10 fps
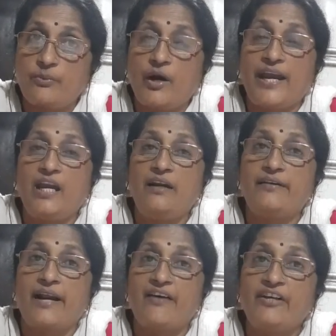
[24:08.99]
while
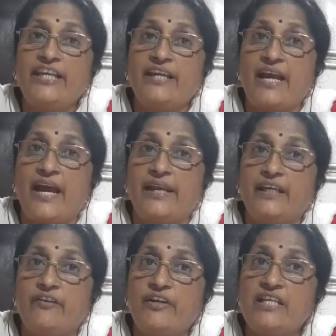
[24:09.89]
traveling and
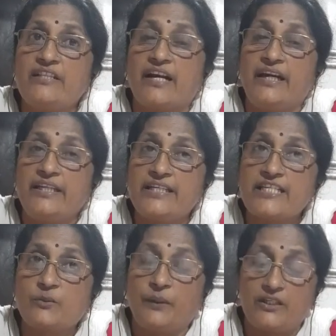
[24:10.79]
giving the
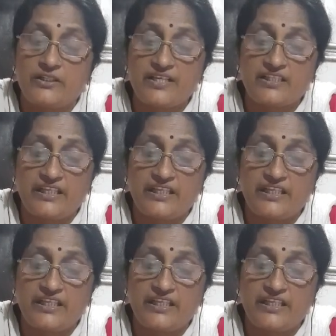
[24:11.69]
religious speeches.